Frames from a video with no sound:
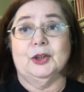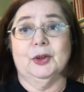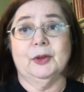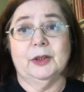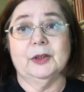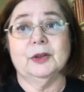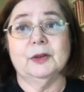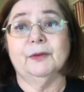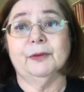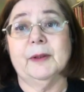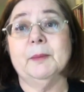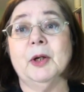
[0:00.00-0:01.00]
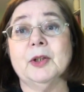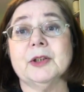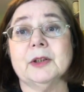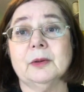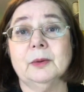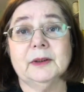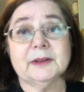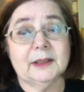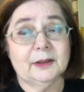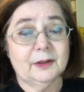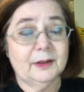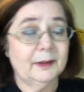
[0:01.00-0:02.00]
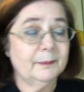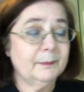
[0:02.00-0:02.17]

You can do free motion quilting on it.